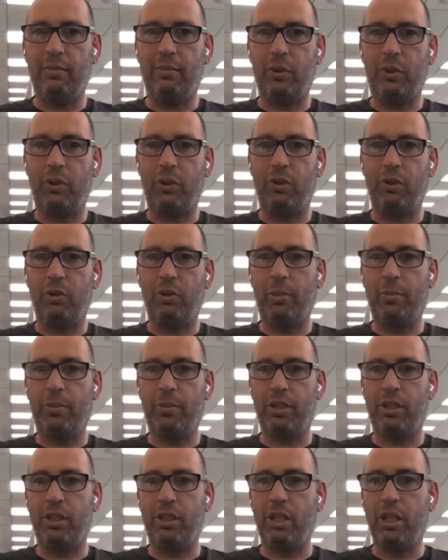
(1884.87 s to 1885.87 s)
Google My
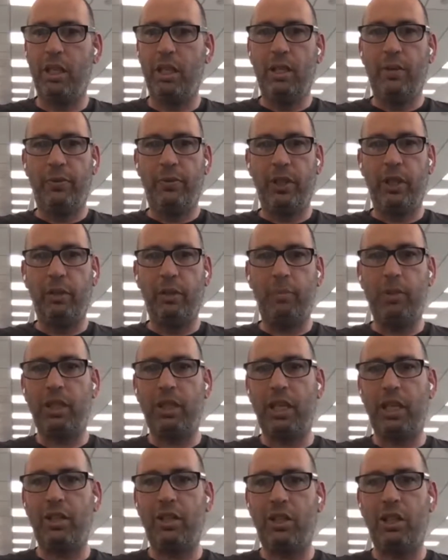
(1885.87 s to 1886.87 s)
Business. The
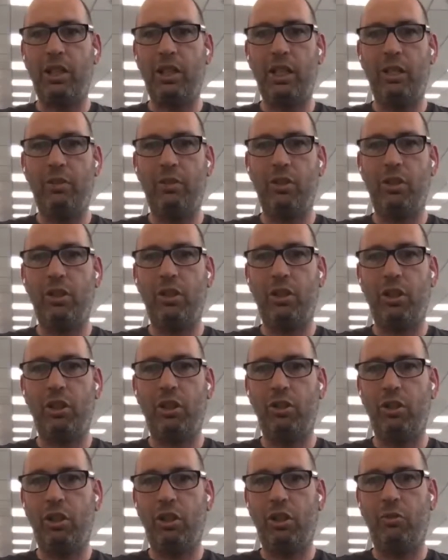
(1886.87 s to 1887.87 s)
limitation here is you
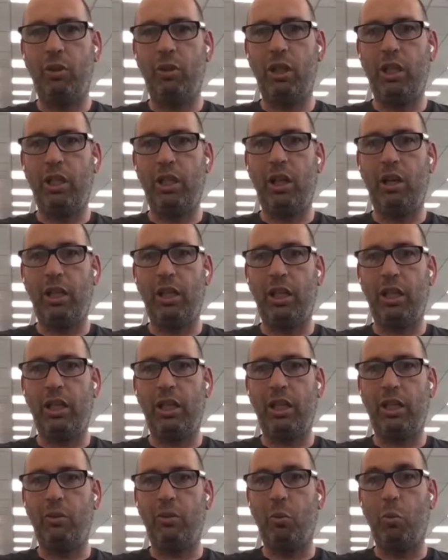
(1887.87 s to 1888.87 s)
can really only
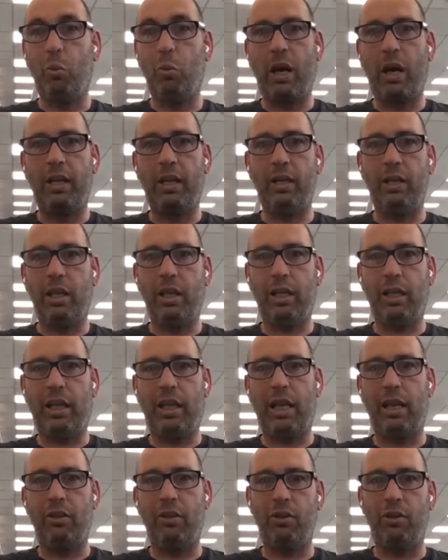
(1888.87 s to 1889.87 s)
connect one
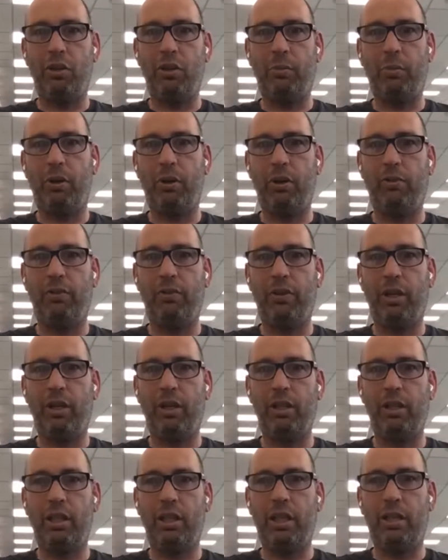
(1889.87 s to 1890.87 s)
account to your
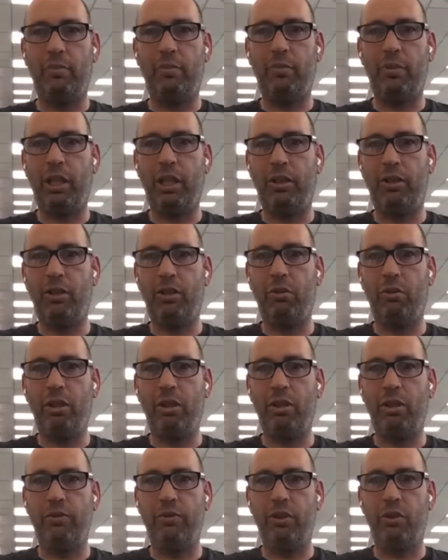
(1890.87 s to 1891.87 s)
profile, either your
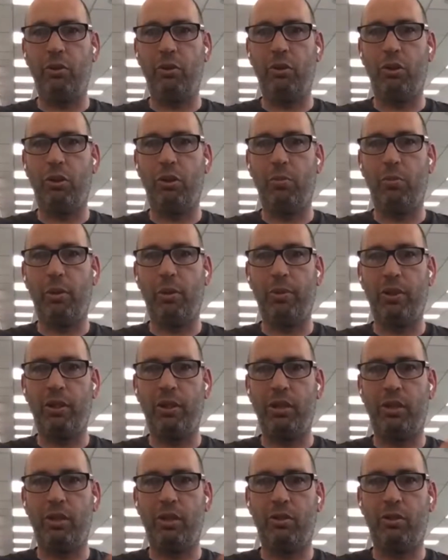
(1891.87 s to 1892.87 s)
individual Google My
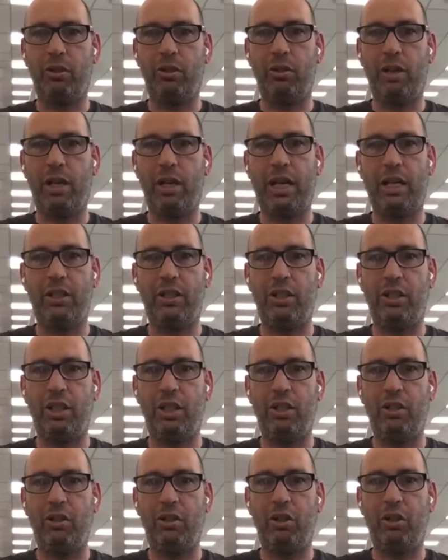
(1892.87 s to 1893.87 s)
Business or your
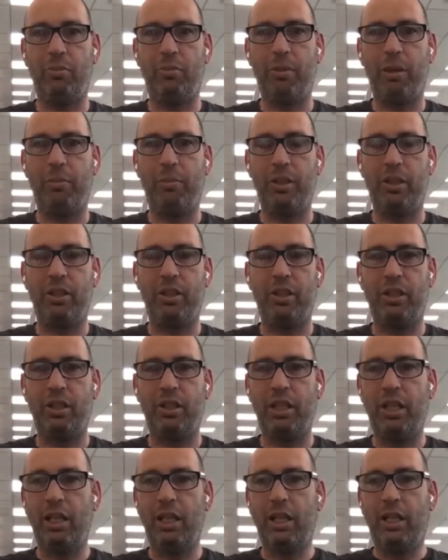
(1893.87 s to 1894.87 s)
agency Google My
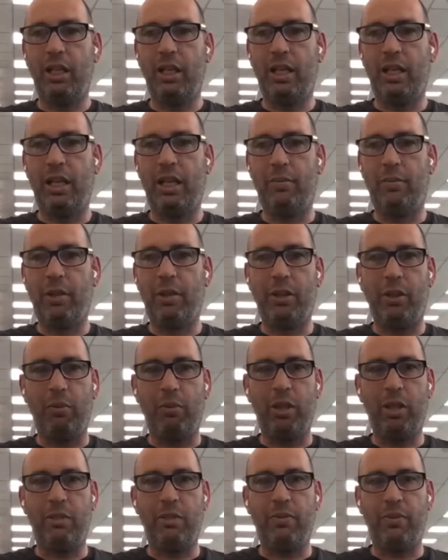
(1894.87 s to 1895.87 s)
Business. And the
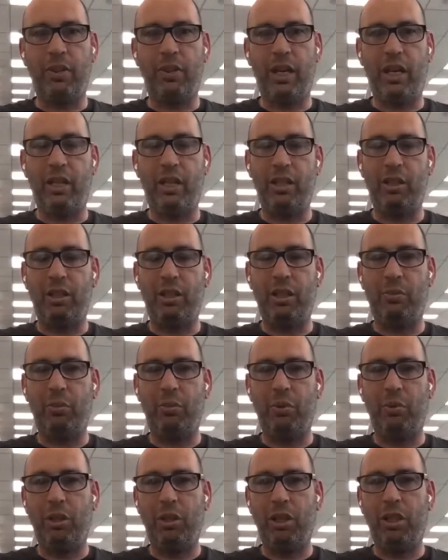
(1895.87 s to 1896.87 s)
reason for that is
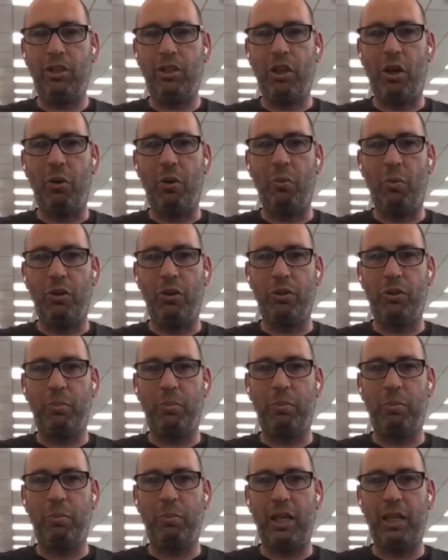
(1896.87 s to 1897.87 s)
we really don't want to
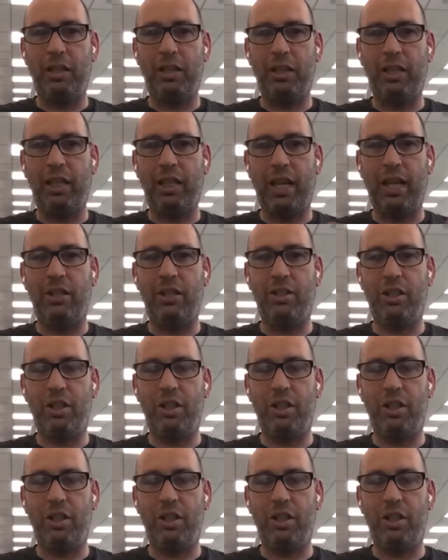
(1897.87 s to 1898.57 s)
make the